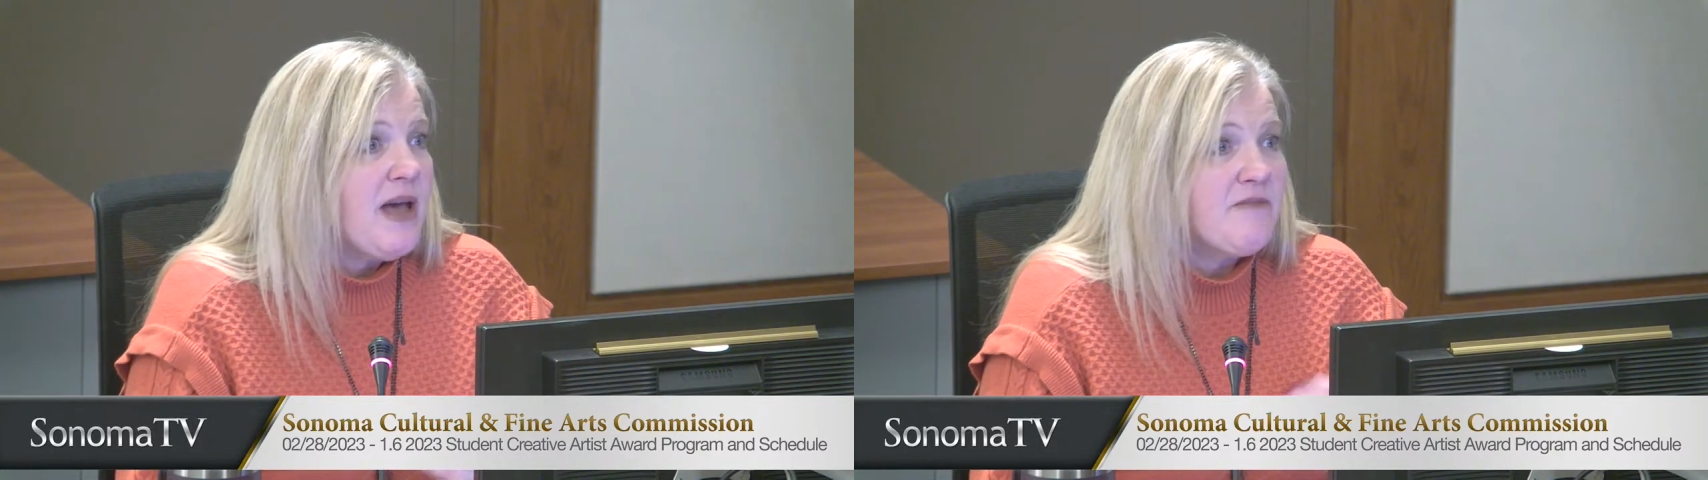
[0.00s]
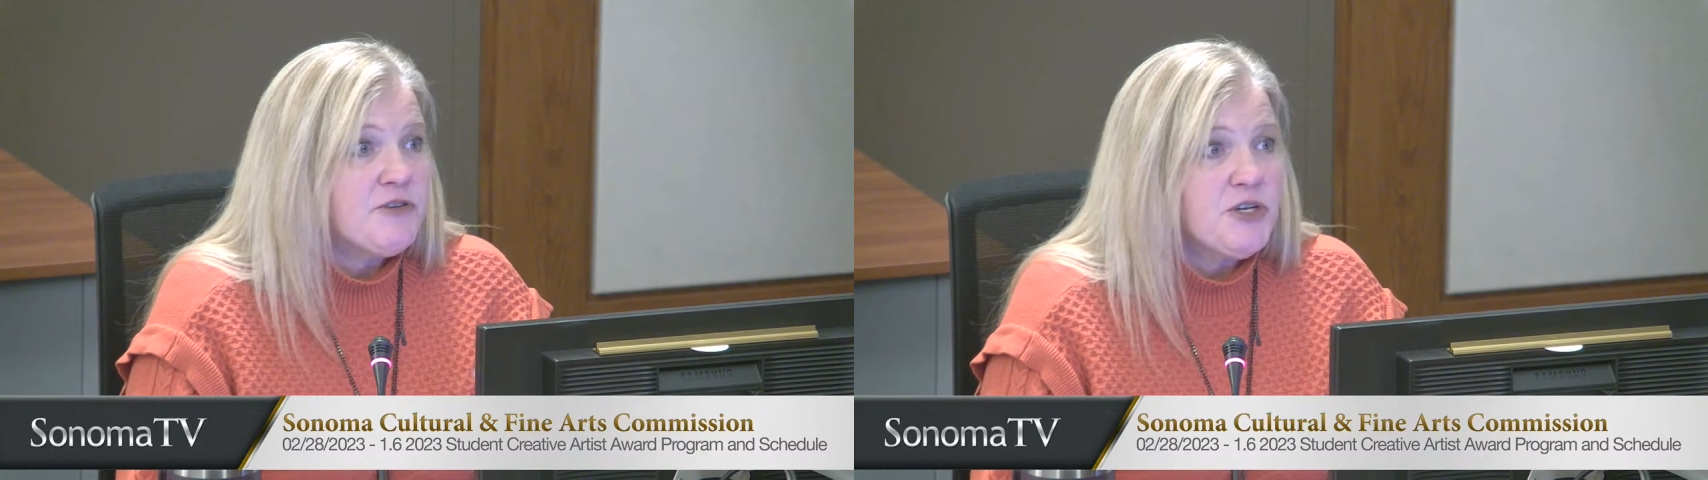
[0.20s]

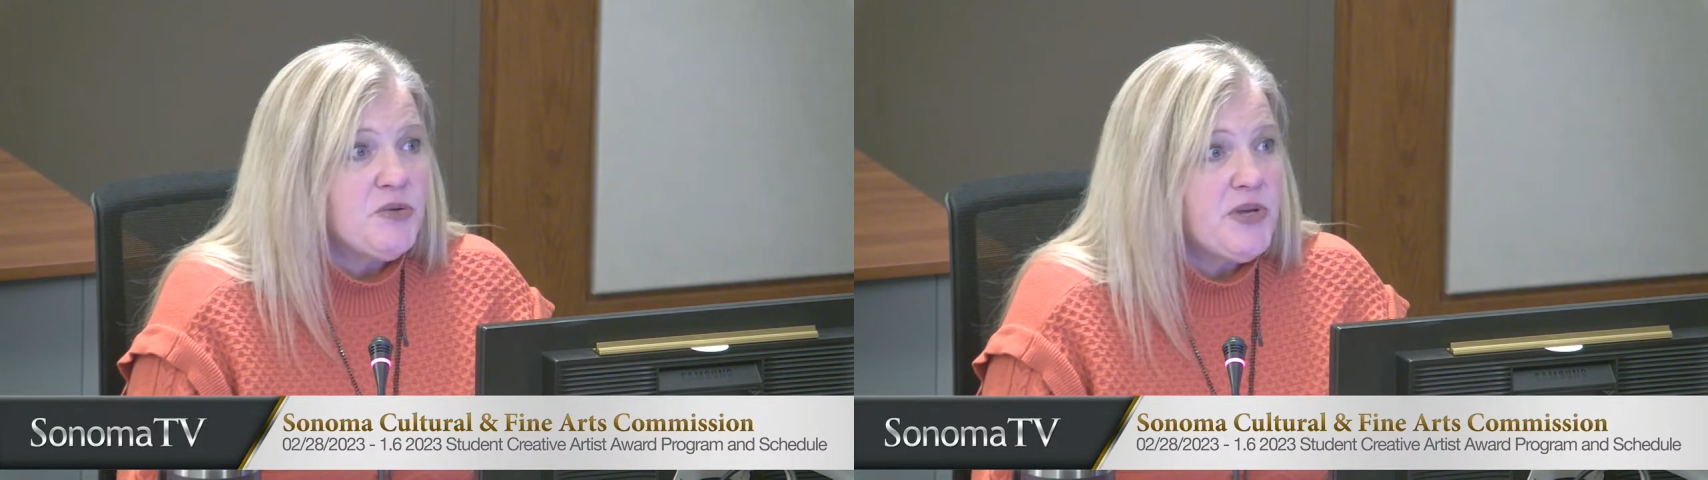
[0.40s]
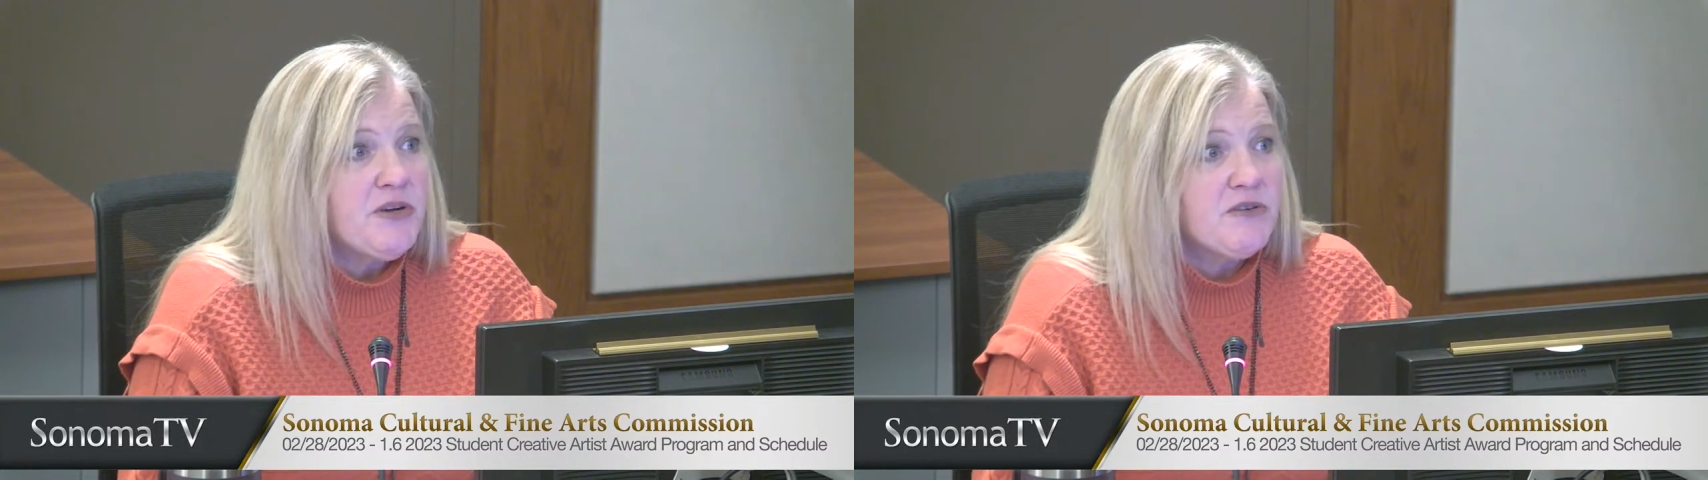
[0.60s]
after
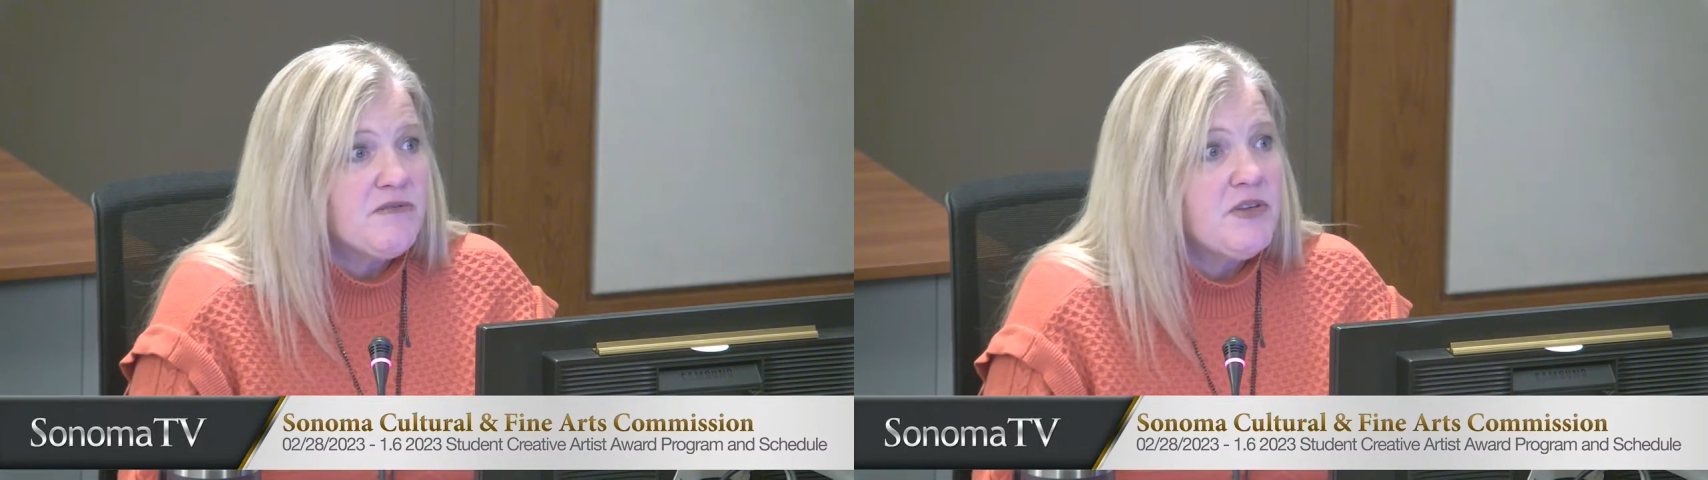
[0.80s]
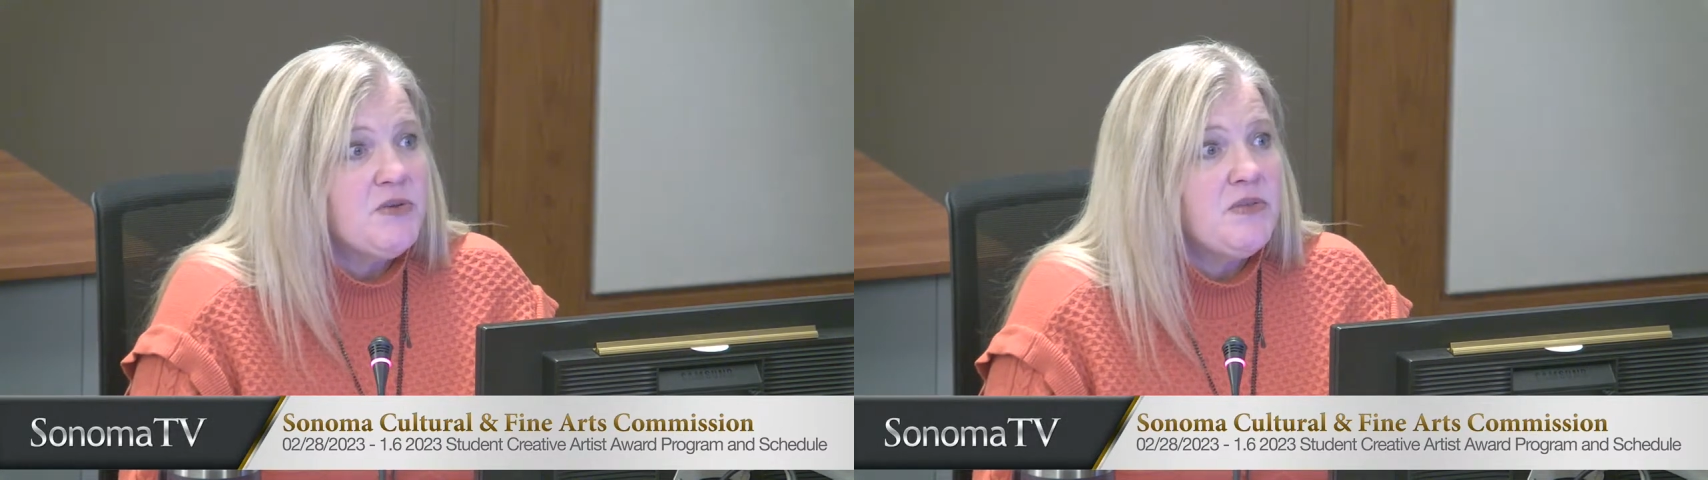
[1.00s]
you
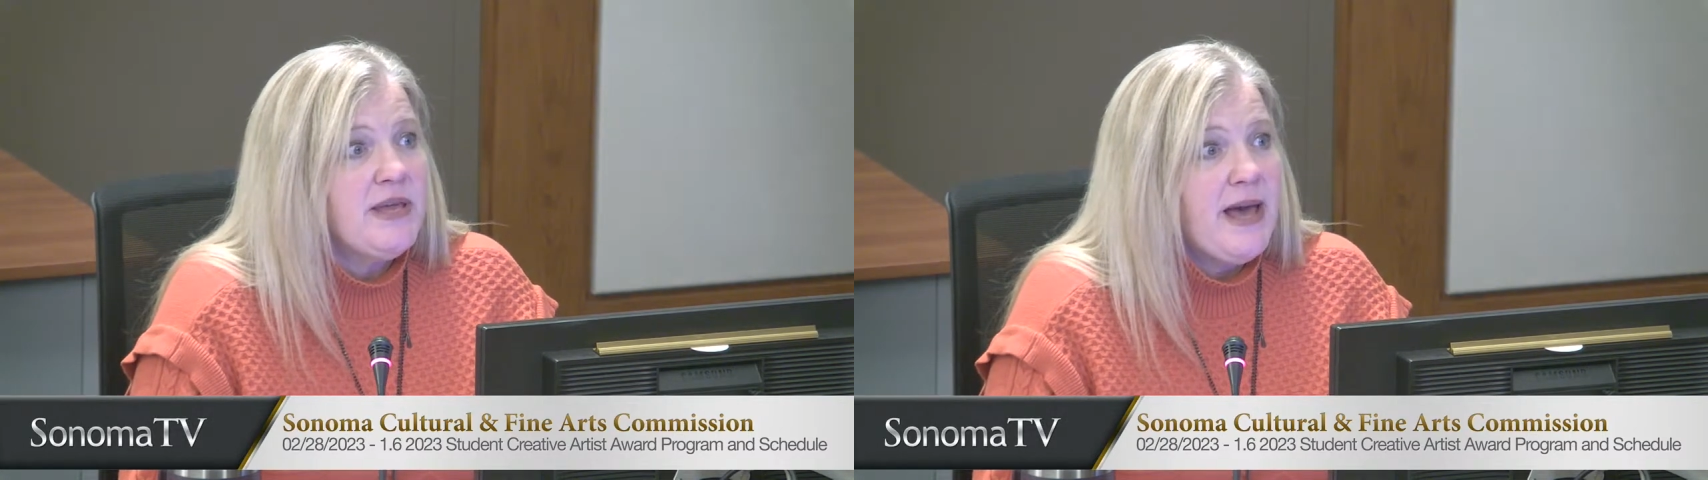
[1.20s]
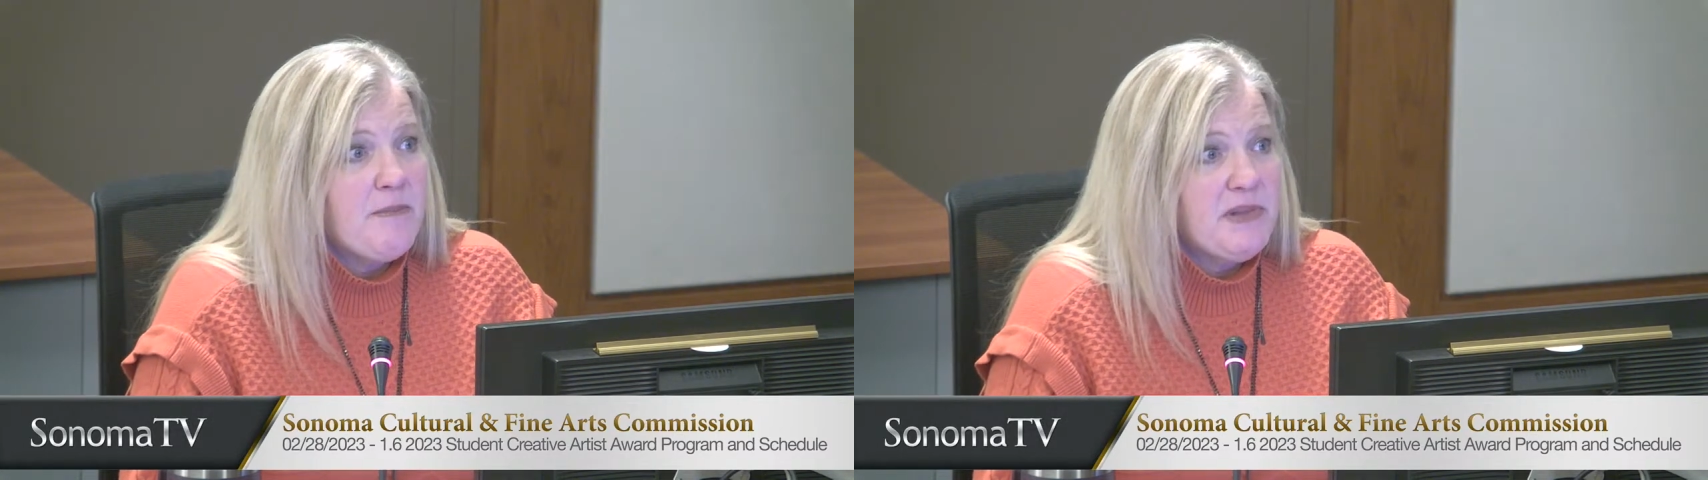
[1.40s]
interview
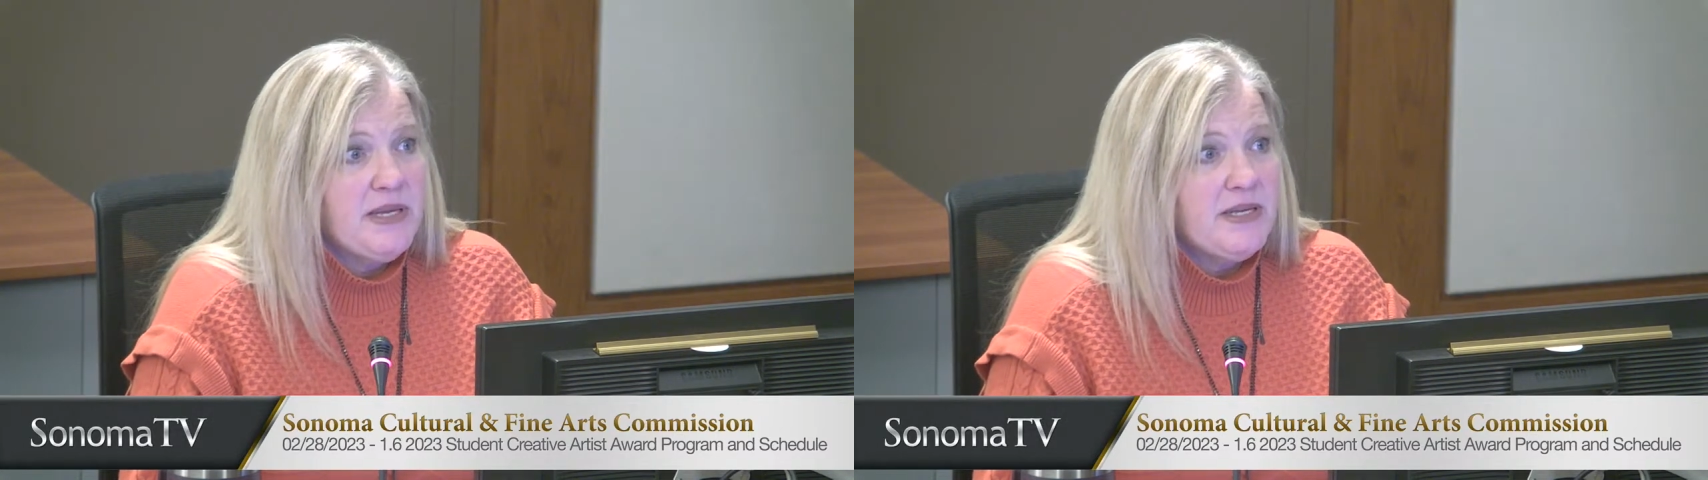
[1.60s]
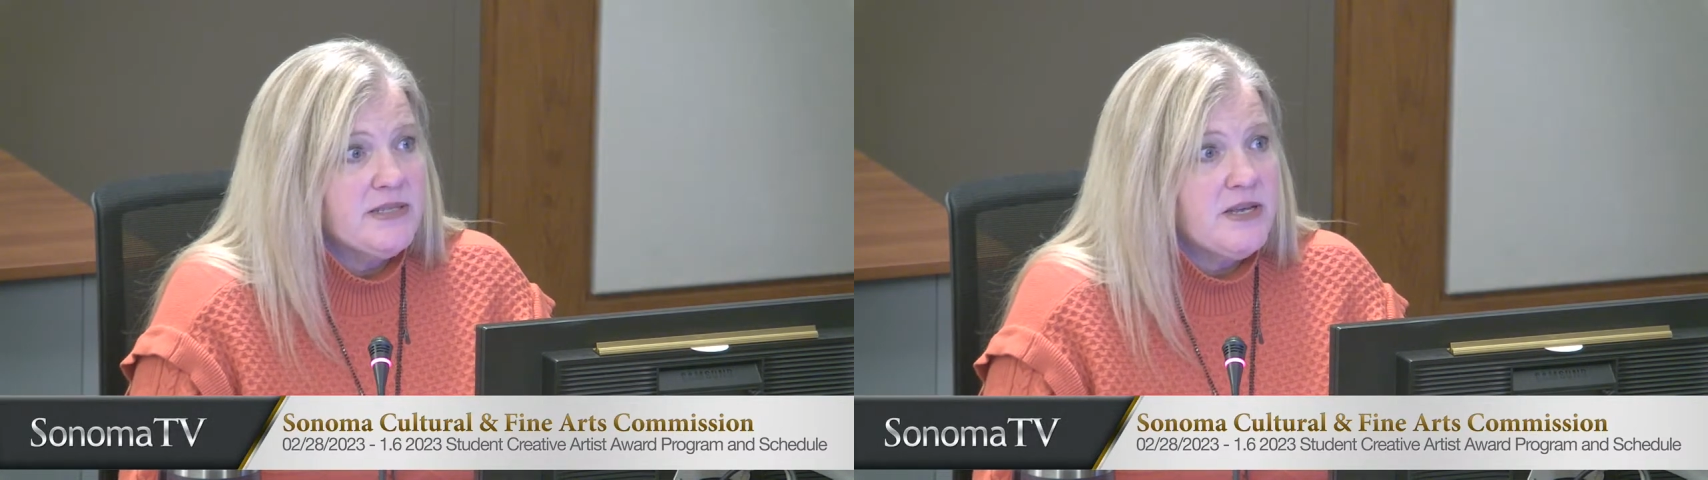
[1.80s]
the applicants.